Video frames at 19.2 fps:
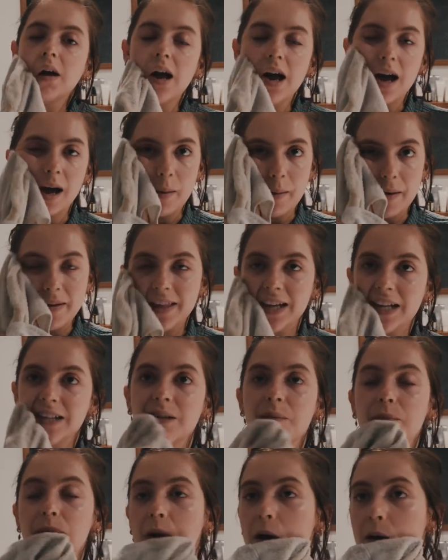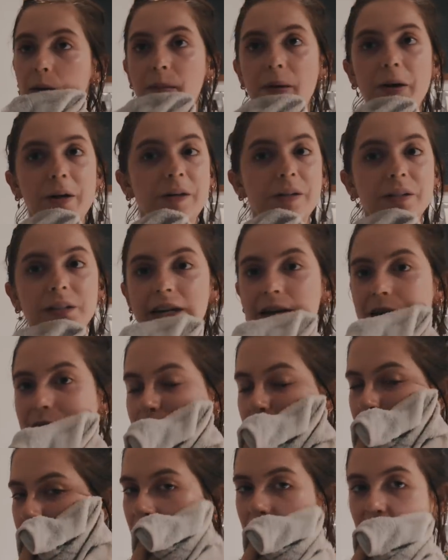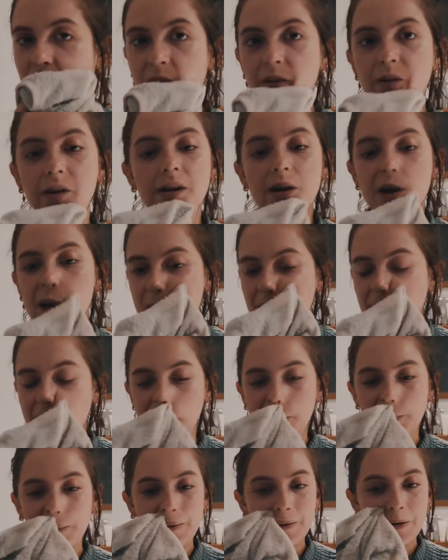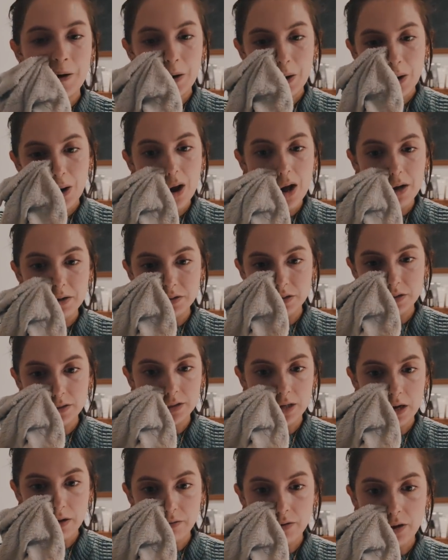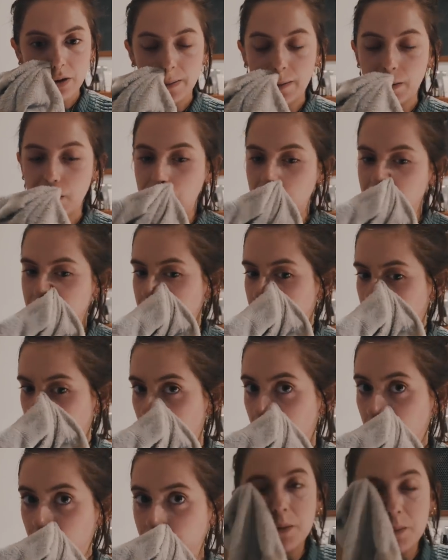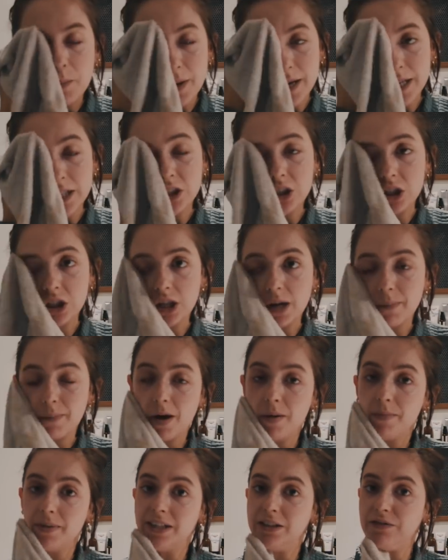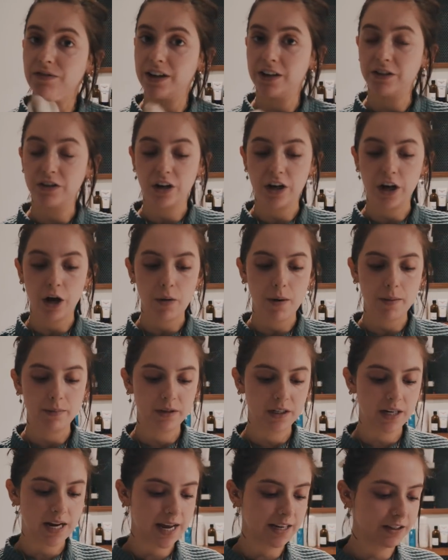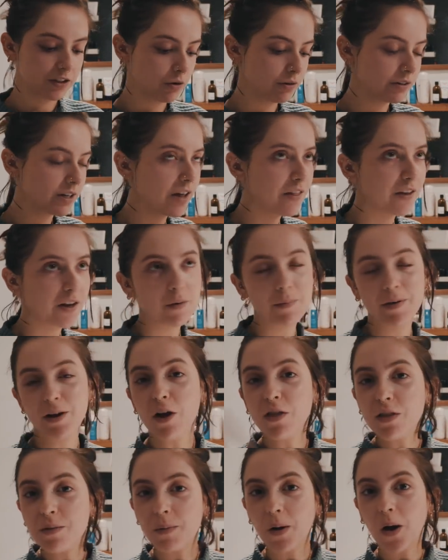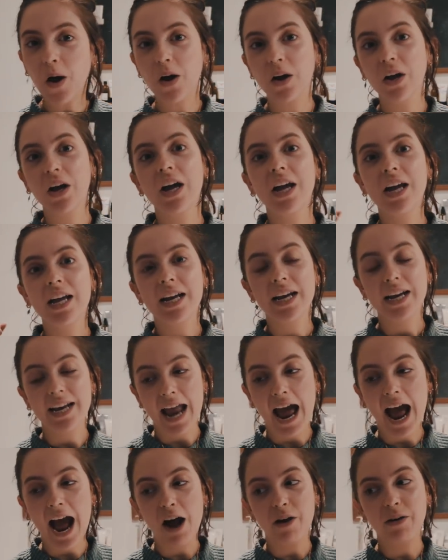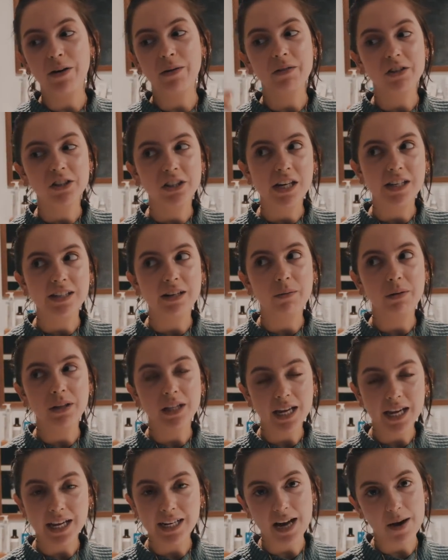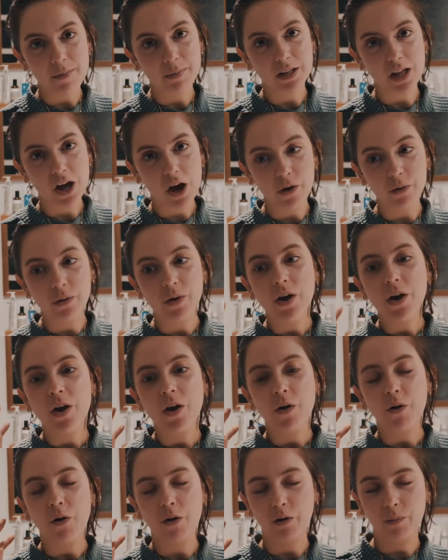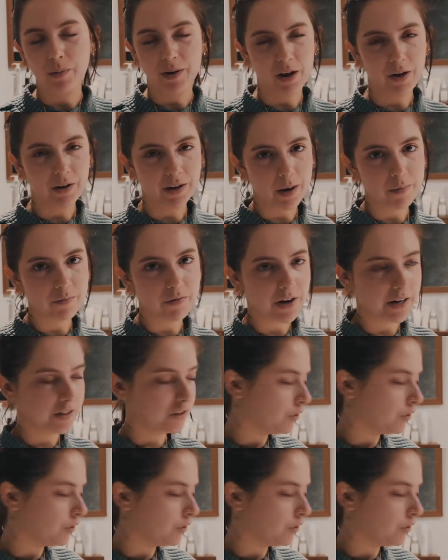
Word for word: Um, I think it's a blog post day tomorrow. So I've got lots of stuff going on on the blog, which I'm hoping this video is going to go up today. So it's either going to be on the blog now, in which case I will link it down below, or it'll be going up very